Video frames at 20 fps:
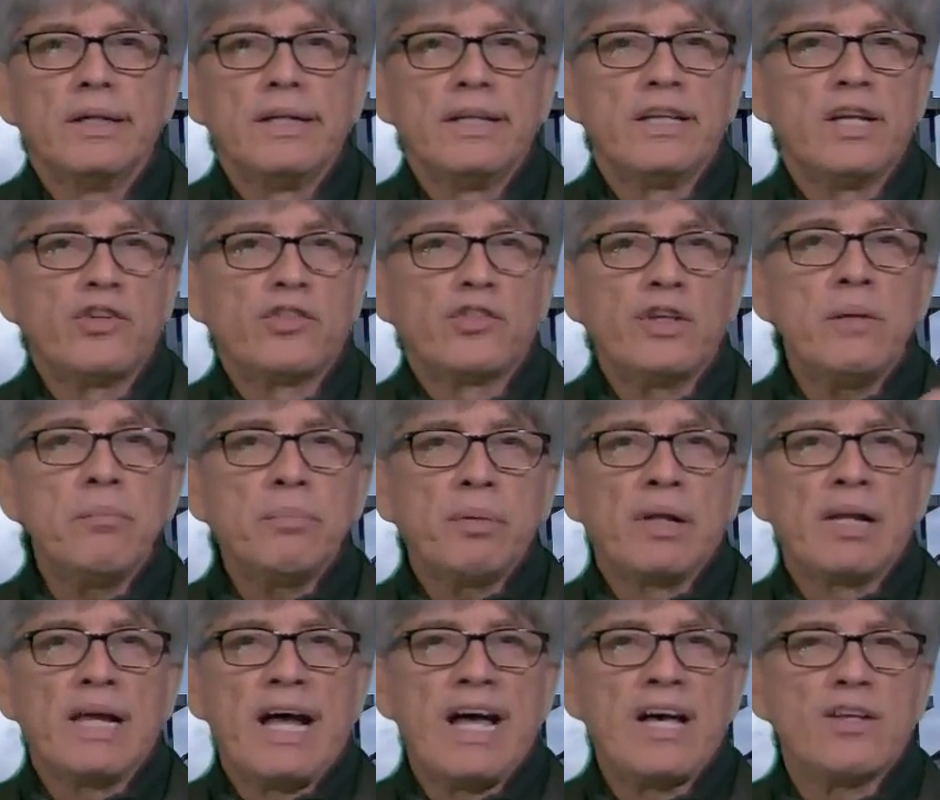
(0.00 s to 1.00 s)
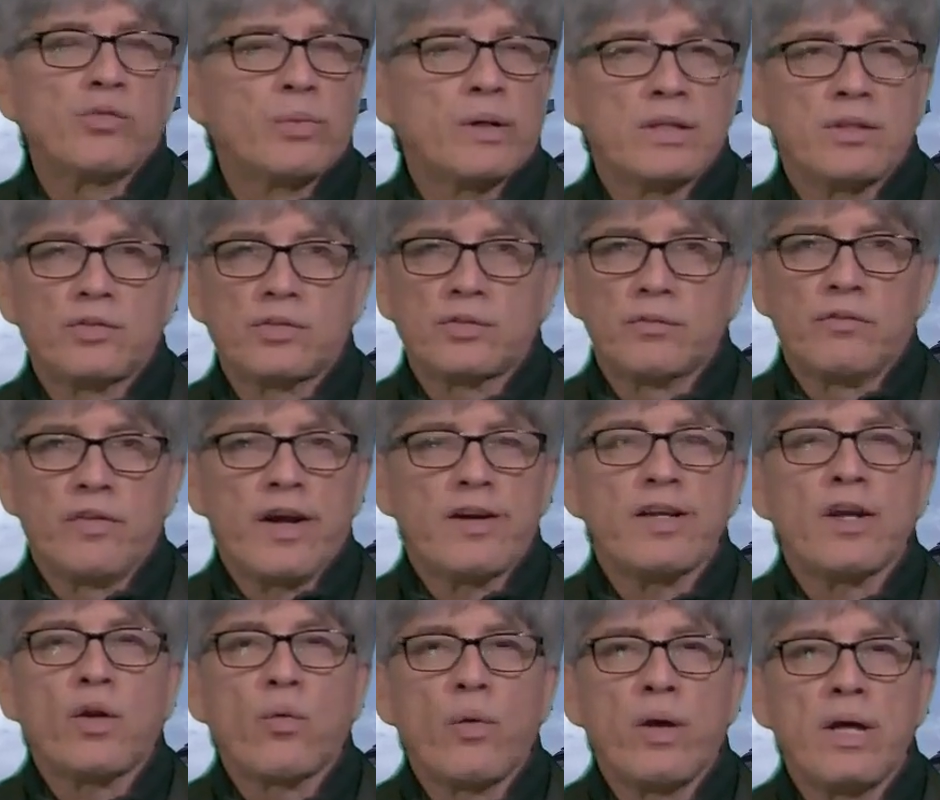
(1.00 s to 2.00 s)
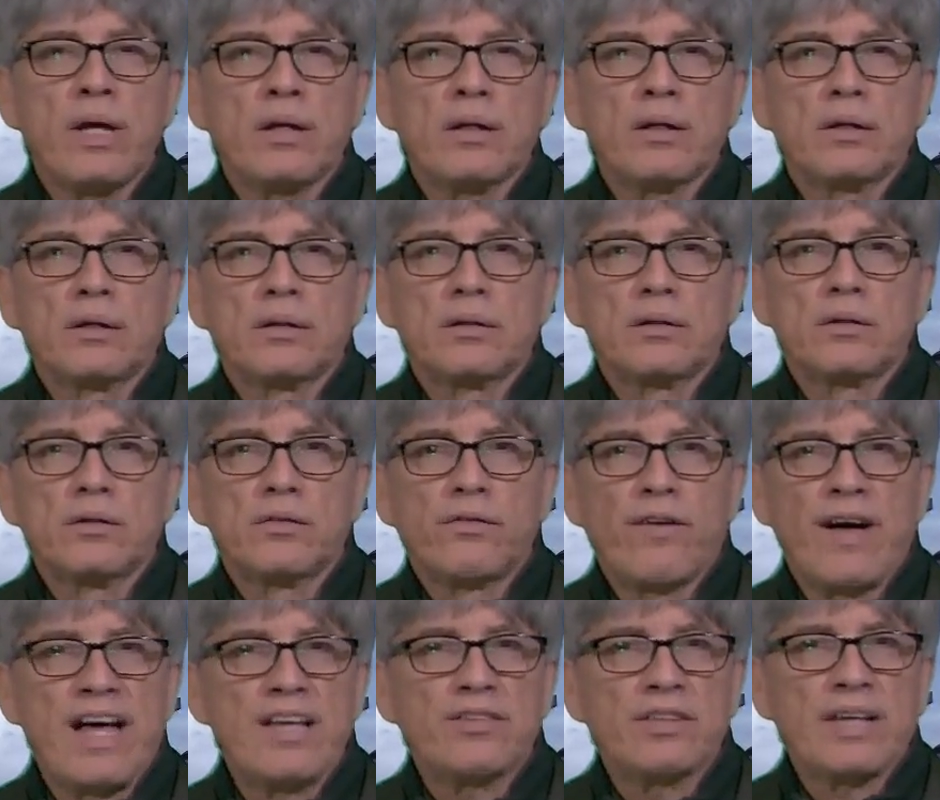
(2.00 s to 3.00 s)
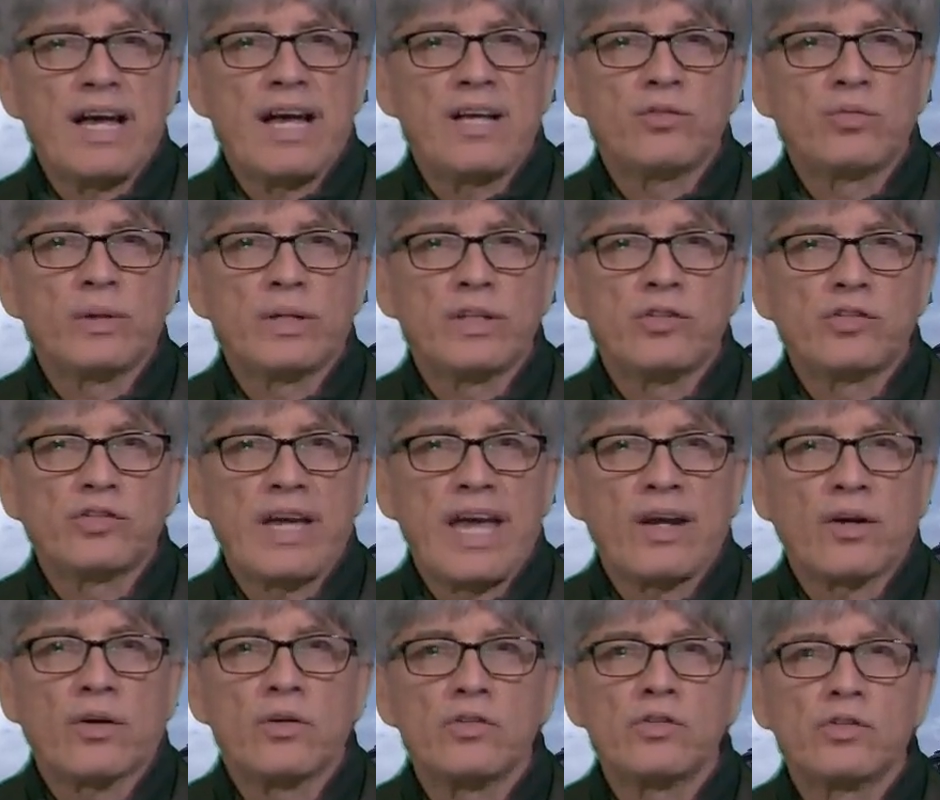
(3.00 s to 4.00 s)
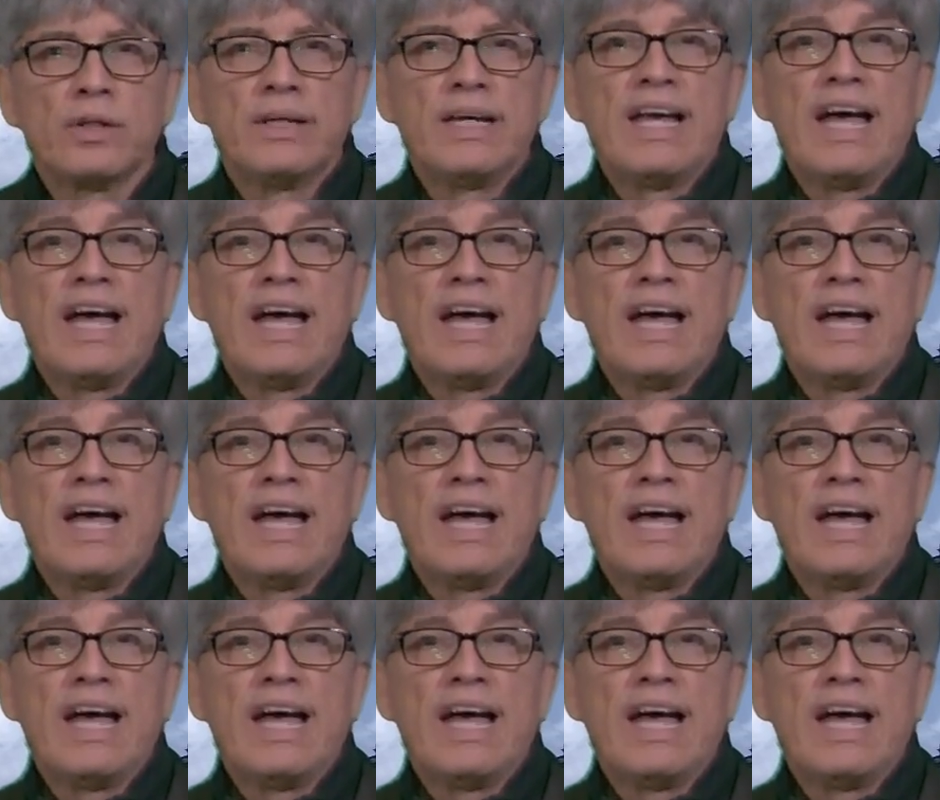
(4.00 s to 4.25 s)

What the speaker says: The simple answer is very quick, fast answer in seconds.